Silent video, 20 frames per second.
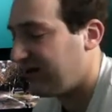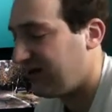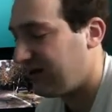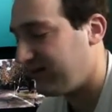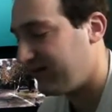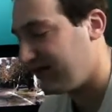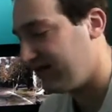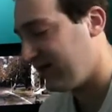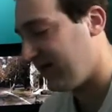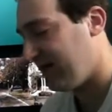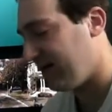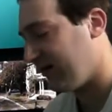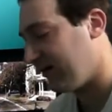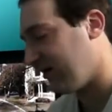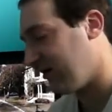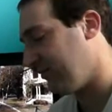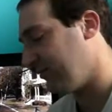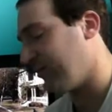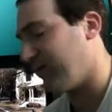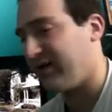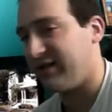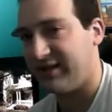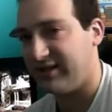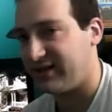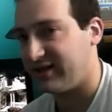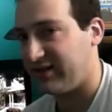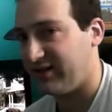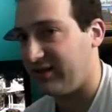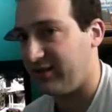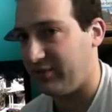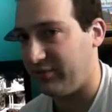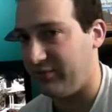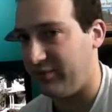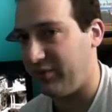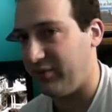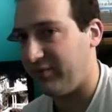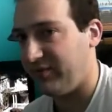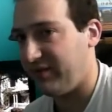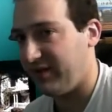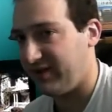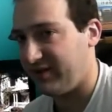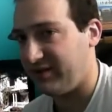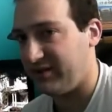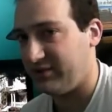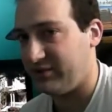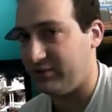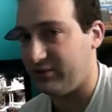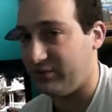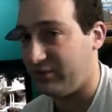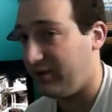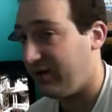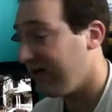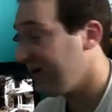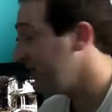come together and bring this little movie to,